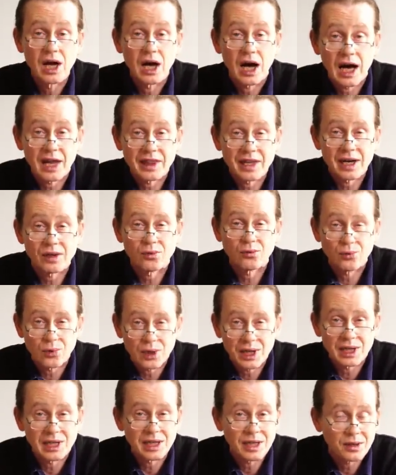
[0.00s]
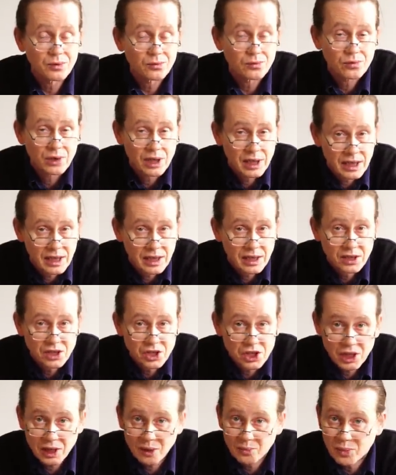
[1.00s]
and they're really, really
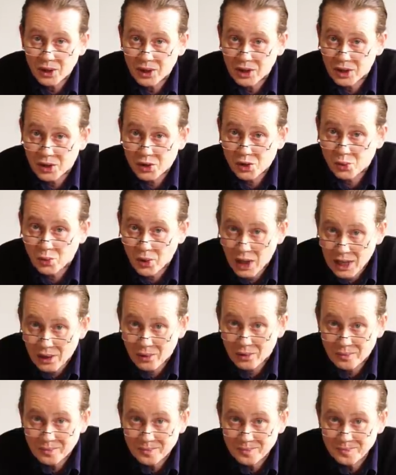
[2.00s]
cheap as well.